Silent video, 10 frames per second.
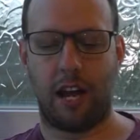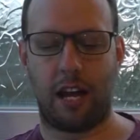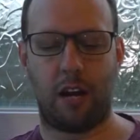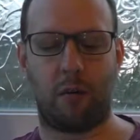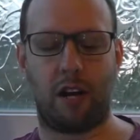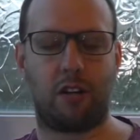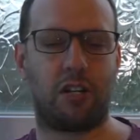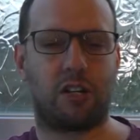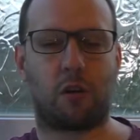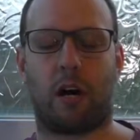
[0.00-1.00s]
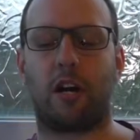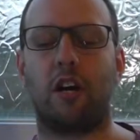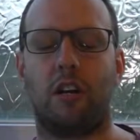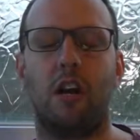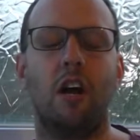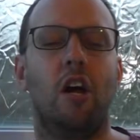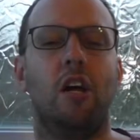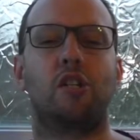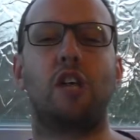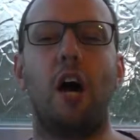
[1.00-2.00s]
Anyway, she's quite good.
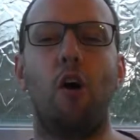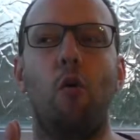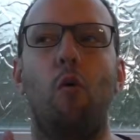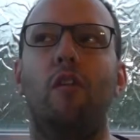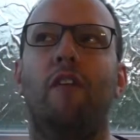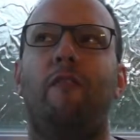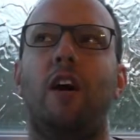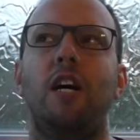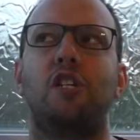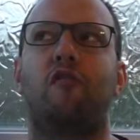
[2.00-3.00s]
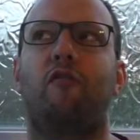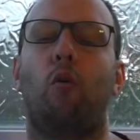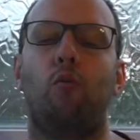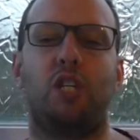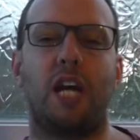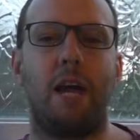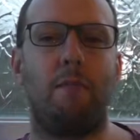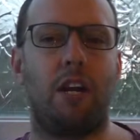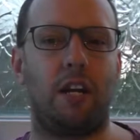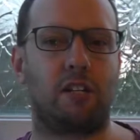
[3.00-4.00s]
So, the first 48
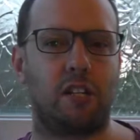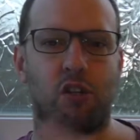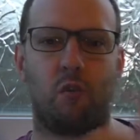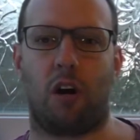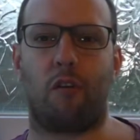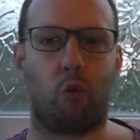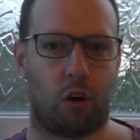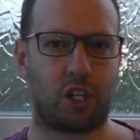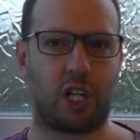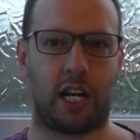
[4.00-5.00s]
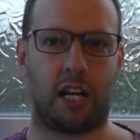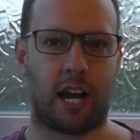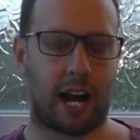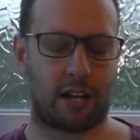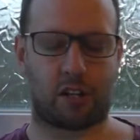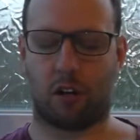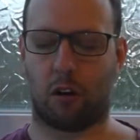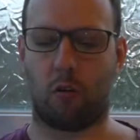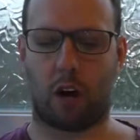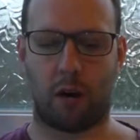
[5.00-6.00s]
minutes isn't worth watching at
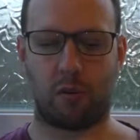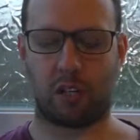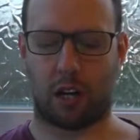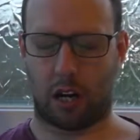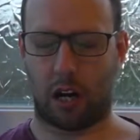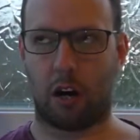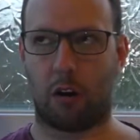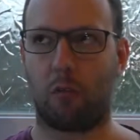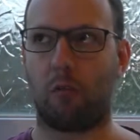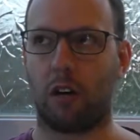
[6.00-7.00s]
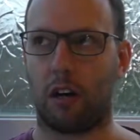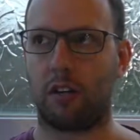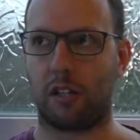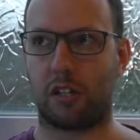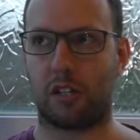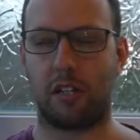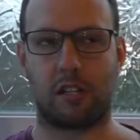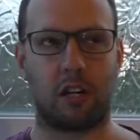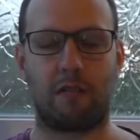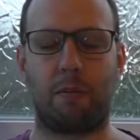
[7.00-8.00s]
all. I was like, oh god, this just
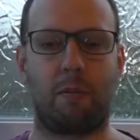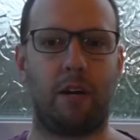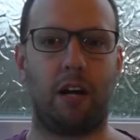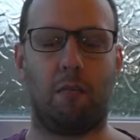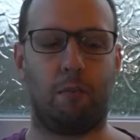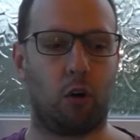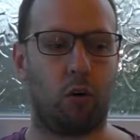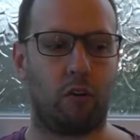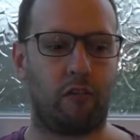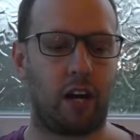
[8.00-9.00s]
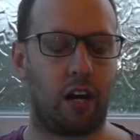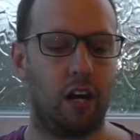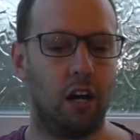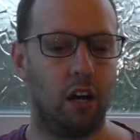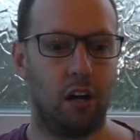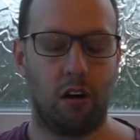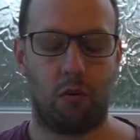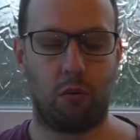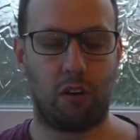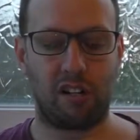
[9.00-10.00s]
isn't gripping me. I'm bored of it.
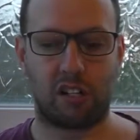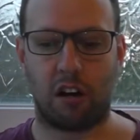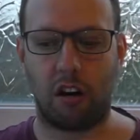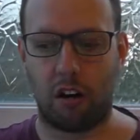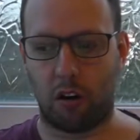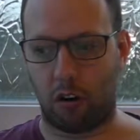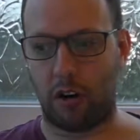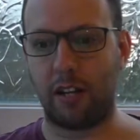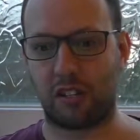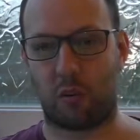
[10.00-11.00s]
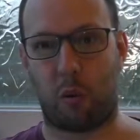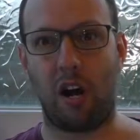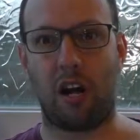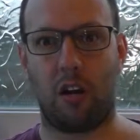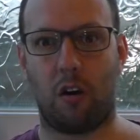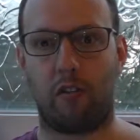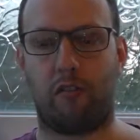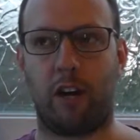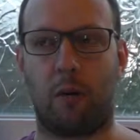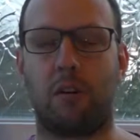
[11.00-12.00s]
What is going on? And it's quite a long
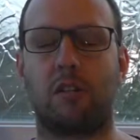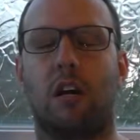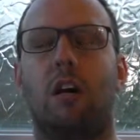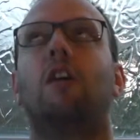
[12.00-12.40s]
film. I was like,